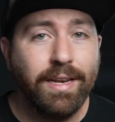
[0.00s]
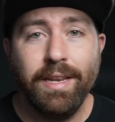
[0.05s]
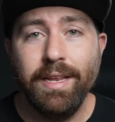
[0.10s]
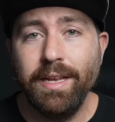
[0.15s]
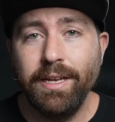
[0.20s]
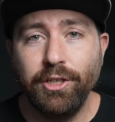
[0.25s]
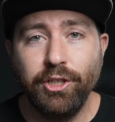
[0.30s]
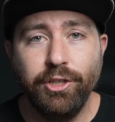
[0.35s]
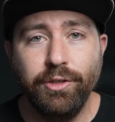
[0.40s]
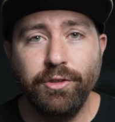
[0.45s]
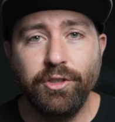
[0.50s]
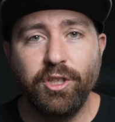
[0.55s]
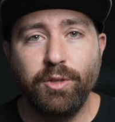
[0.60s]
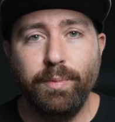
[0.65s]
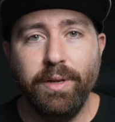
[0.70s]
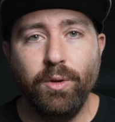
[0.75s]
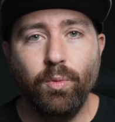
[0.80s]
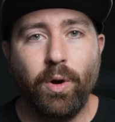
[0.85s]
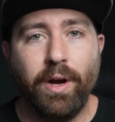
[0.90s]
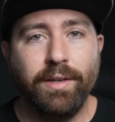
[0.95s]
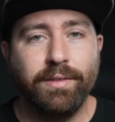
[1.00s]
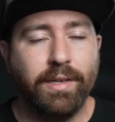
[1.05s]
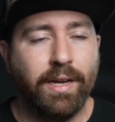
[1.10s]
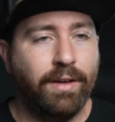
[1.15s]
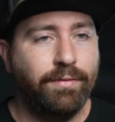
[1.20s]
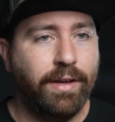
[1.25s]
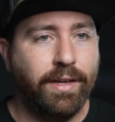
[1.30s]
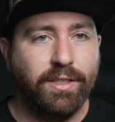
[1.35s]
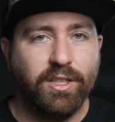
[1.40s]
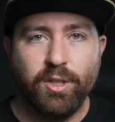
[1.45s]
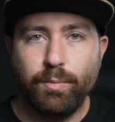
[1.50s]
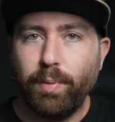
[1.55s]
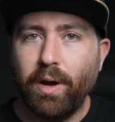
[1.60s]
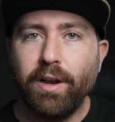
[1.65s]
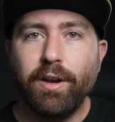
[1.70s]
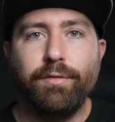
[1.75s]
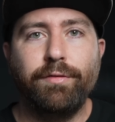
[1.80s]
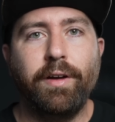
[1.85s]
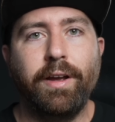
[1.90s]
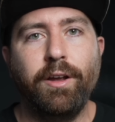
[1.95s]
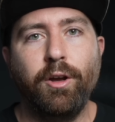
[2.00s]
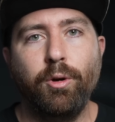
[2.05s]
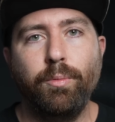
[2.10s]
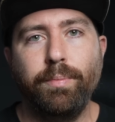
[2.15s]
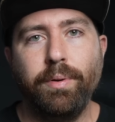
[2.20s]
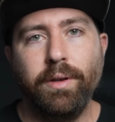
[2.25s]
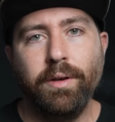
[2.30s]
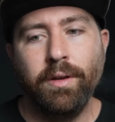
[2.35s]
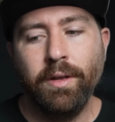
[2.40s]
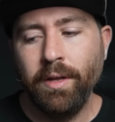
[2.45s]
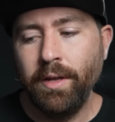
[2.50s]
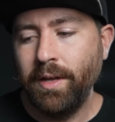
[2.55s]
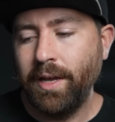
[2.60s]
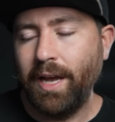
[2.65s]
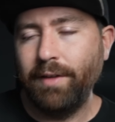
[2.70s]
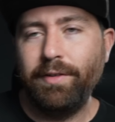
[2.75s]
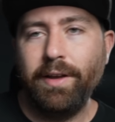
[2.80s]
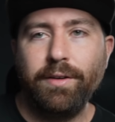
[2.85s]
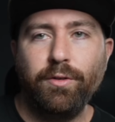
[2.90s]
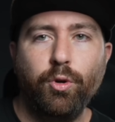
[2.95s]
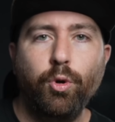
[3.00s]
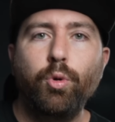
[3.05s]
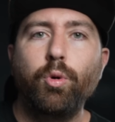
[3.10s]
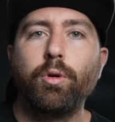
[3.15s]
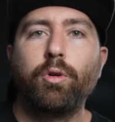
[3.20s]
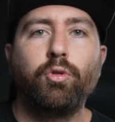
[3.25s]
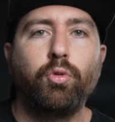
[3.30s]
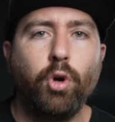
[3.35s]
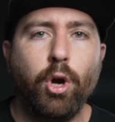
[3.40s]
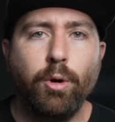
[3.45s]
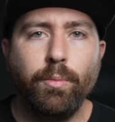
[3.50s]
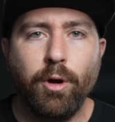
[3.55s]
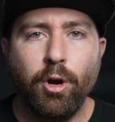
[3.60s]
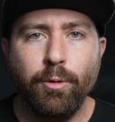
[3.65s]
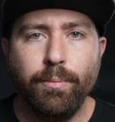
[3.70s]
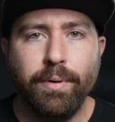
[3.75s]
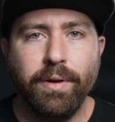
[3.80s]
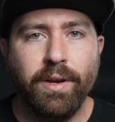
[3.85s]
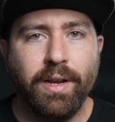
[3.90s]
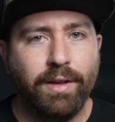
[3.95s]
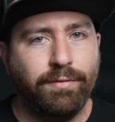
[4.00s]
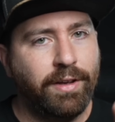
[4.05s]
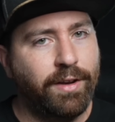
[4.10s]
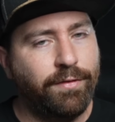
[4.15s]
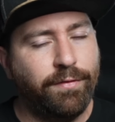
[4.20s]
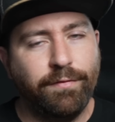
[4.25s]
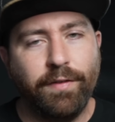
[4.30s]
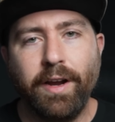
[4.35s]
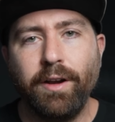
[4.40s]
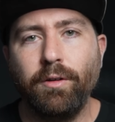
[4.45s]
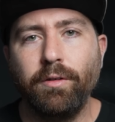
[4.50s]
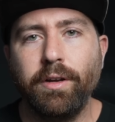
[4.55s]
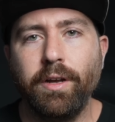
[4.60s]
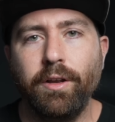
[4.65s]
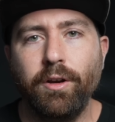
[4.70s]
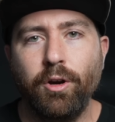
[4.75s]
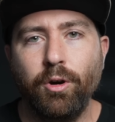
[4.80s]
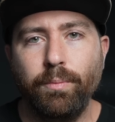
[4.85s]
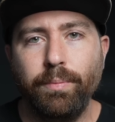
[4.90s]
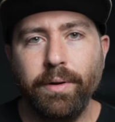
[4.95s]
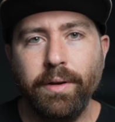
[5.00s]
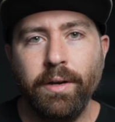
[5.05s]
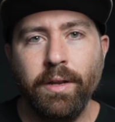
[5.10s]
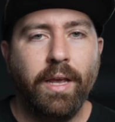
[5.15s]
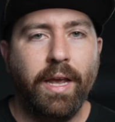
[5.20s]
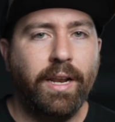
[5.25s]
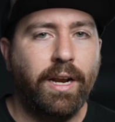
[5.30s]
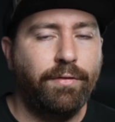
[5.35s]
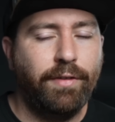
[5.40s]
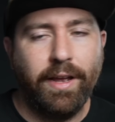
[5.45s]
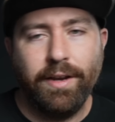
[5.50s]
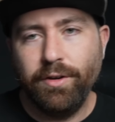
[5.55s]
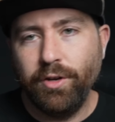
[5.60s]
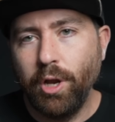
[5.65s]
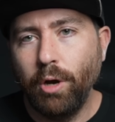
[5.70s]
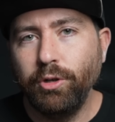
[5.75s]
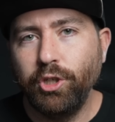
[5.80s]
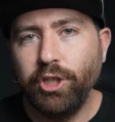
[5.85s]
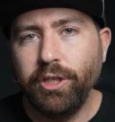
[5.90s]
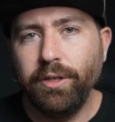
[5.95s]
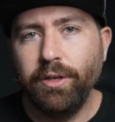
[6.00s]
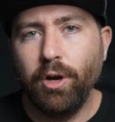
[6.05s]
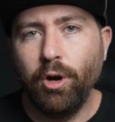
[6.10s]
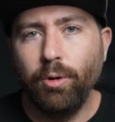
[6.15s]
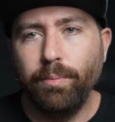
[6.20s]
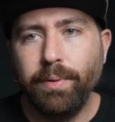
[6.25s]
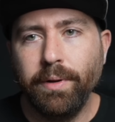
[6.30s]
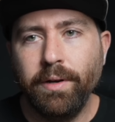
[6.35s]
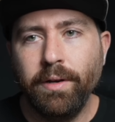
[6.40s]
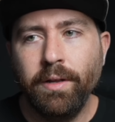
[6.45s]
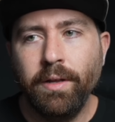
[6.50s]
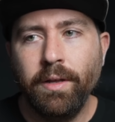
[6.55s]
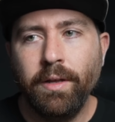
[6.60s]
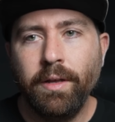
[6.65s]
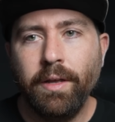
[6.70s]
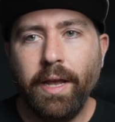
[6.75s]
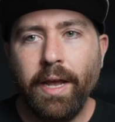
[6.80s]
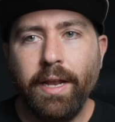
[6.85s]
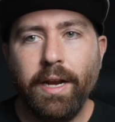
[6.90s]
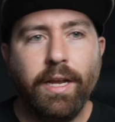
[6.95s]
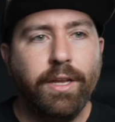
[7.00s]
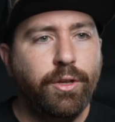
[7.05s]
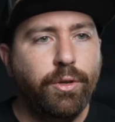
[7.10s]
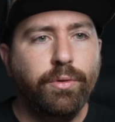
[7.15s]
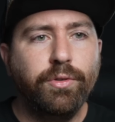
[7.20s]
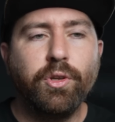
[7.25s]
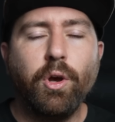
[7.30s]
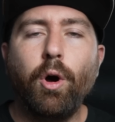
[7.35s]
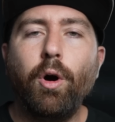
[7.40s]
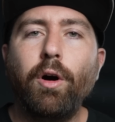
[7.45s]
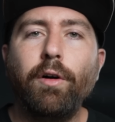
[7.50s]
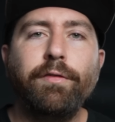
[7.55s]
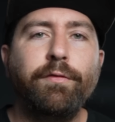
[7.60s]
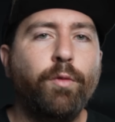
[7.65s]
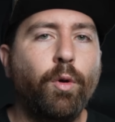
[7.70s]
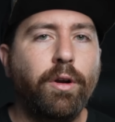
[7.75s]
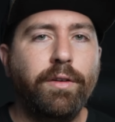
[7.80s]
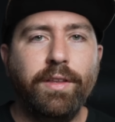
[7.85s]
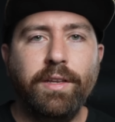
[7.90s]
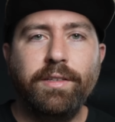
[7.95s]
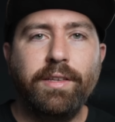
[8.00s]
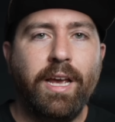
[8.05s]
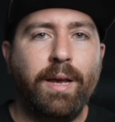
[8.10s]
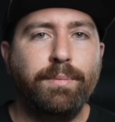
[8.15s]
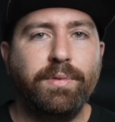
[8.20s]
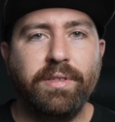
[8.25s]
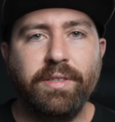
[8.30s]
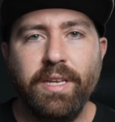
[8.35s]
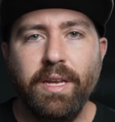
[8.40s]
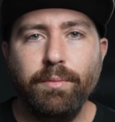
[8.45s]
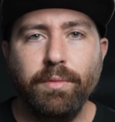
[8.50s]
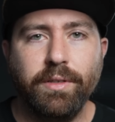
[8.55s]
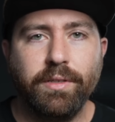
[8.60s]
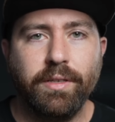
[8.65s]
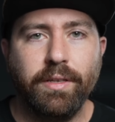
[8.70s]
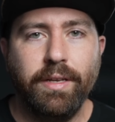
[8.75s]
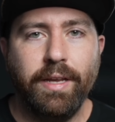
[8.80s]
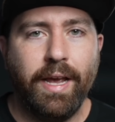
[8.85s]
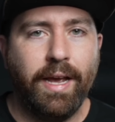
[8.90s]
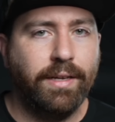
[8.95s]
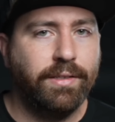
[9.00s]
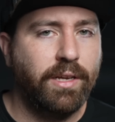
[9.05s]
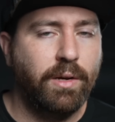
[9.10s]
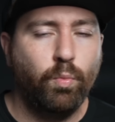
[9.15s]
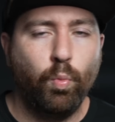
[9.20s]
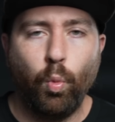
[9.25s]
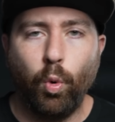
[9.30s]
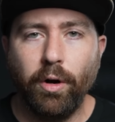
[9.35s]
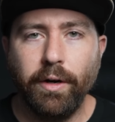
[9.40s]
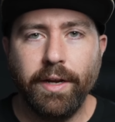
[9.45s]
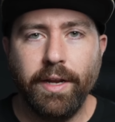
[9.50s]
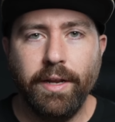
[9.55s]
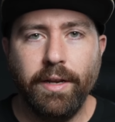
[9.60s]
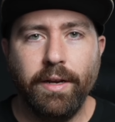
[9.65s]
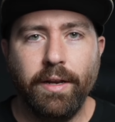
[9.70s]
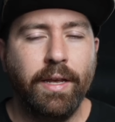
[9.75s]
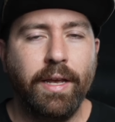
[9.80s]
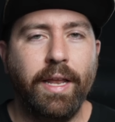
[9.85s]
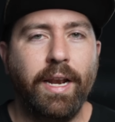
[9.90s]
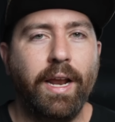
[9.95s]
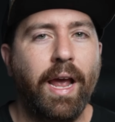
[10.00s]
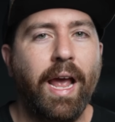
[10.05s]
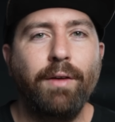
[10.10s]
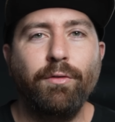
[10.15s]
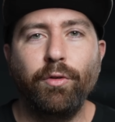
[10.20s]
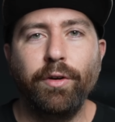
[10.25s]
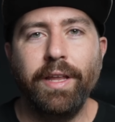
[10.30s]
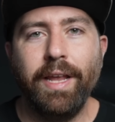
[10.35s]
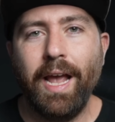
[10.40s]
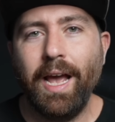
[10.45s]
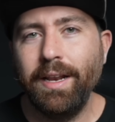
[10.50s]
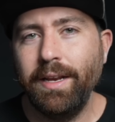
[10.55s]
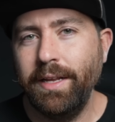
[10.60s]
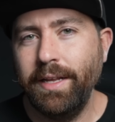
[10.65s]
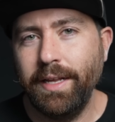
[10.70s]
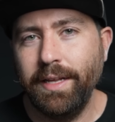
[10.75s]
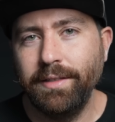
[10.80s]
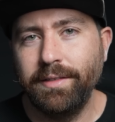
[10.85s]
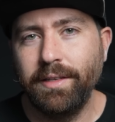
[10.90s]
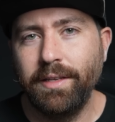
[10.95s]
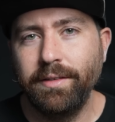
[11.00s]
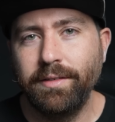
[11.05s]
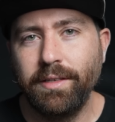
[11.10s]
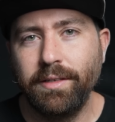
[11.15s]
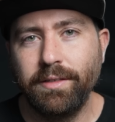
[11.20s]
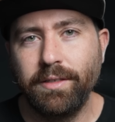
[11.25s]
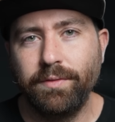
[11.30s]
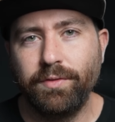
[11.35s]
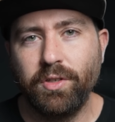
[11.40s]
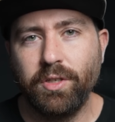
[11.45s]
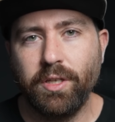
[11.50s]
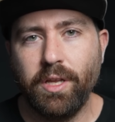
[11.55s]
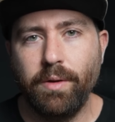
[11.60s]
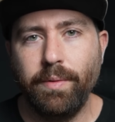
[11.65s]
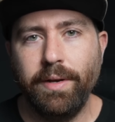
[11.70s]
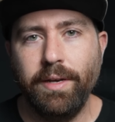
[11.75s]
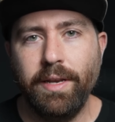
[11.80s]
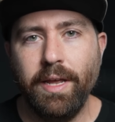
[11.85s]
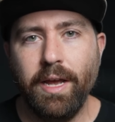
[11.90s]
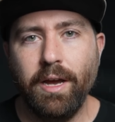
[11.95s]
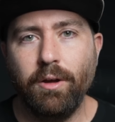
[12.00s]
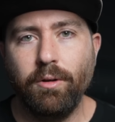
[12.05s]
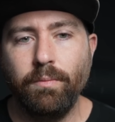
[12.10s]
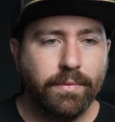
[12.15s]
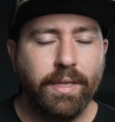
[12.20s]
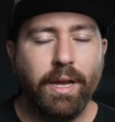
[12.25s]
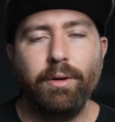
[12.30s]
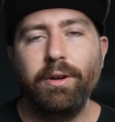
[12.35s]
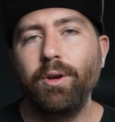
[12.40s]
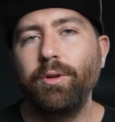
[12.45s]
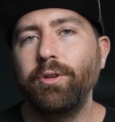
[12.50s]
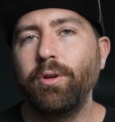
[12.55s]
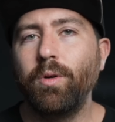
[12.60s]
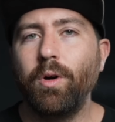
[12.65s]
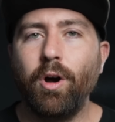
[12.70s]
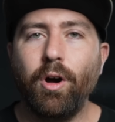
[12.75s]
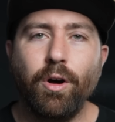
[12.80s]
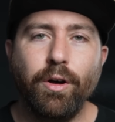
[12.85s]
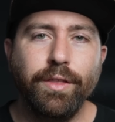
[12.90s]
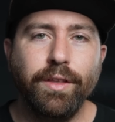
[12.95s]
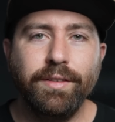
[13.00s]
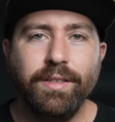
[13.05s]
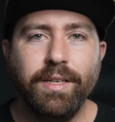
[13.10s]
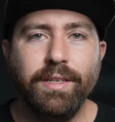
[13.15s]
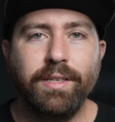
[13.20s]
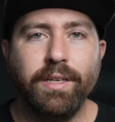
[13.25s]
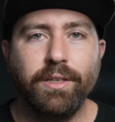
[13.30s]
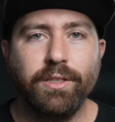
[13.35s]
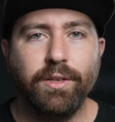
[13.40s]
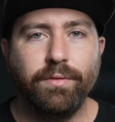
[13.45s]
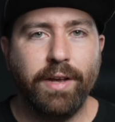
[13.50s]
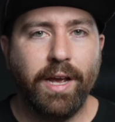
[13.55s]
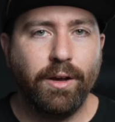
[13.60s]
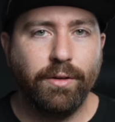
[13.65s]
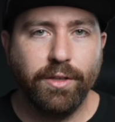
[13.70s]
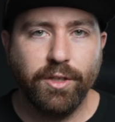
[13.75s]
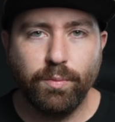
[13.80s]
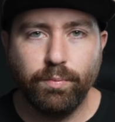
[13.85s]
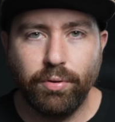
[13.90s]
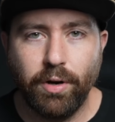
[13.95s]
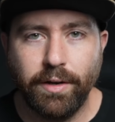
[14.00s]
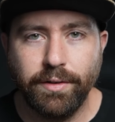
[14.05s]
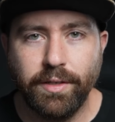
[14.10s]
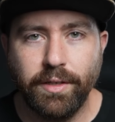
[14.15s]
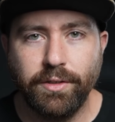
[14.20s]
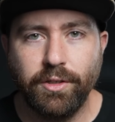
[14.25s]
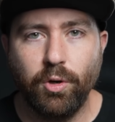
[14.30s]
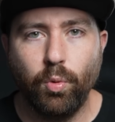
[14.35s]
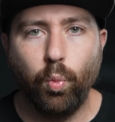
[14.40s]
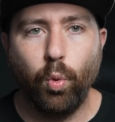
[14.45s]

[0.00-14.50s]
any issues speed-wise. I've had Spotify open, I've had Google Chrome open, I've had Final Cut open, and I've had Notion open. And I use all four of these apps seamlessly as I'm working, and I haven't really had any instances of slowing down. Now, I don't know all the details of how this processor